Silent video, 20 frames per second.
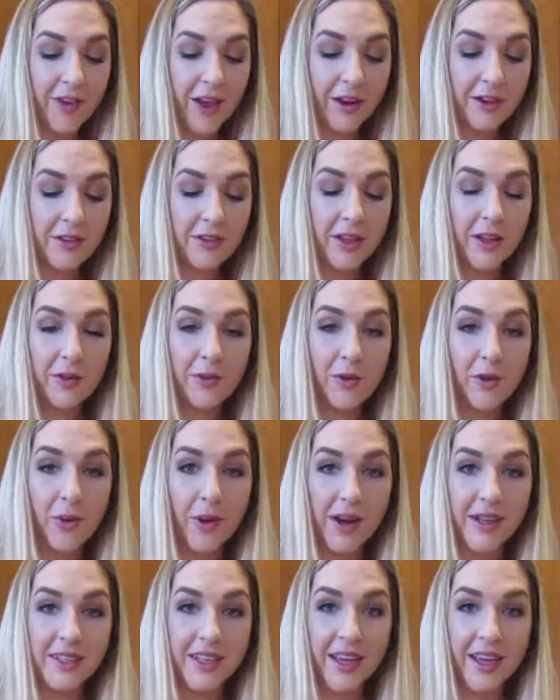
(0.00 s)
factor that
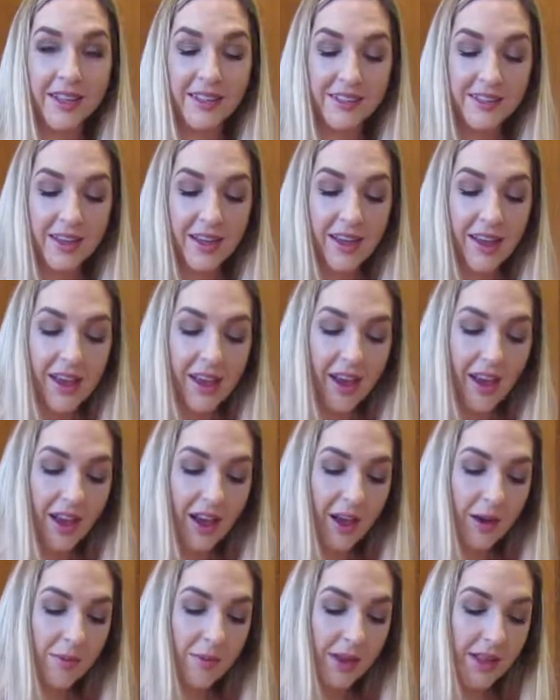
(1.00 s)
Norwex has.
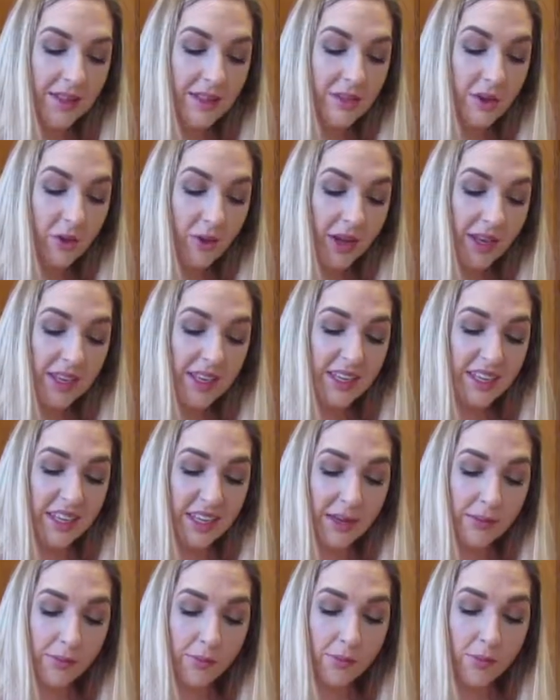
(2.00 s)
It's going to
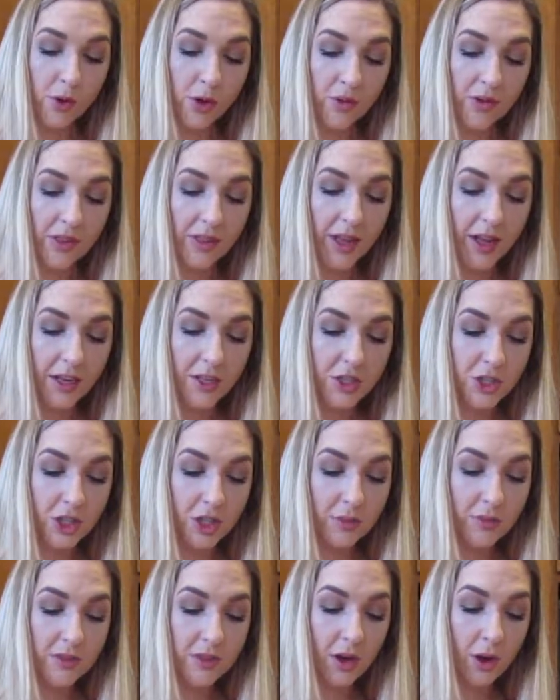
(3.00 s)
keep moving that
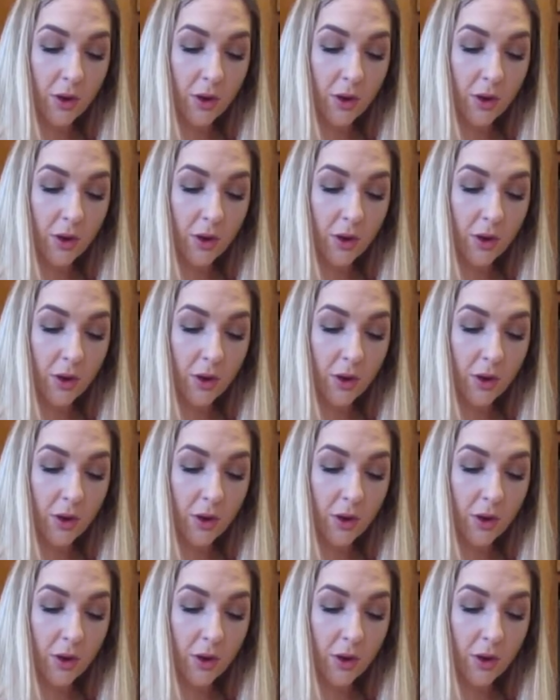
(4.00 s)
germs